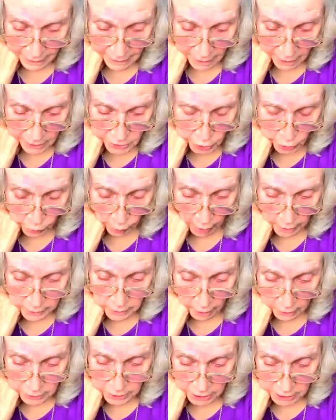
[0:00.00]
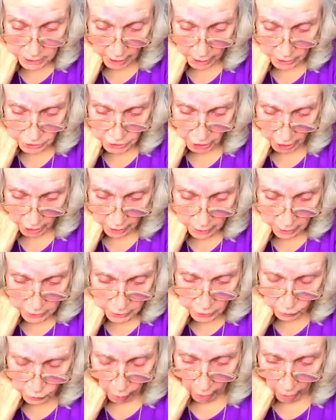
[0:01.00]
and you are not to touch her,
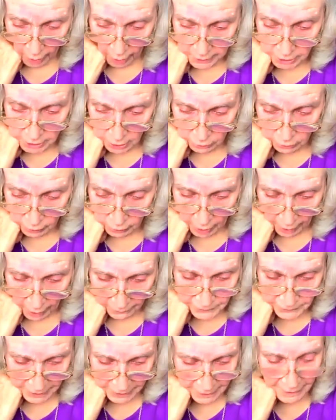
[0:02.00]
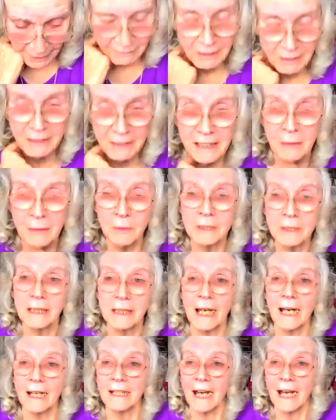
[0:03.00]
you are to look after her. And he was
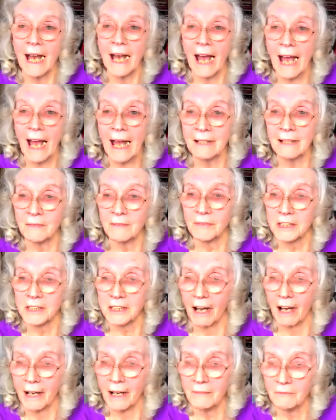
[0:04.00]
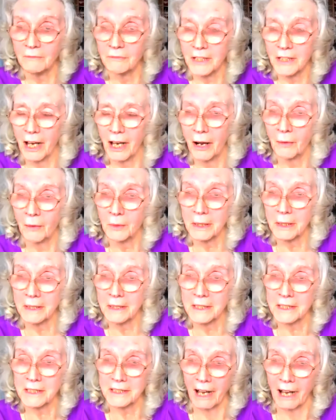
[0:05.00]
getting a hell of a time for the whole of
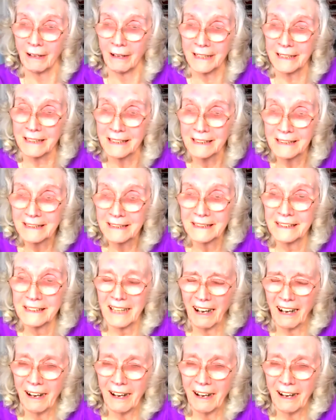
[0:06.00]
the site. And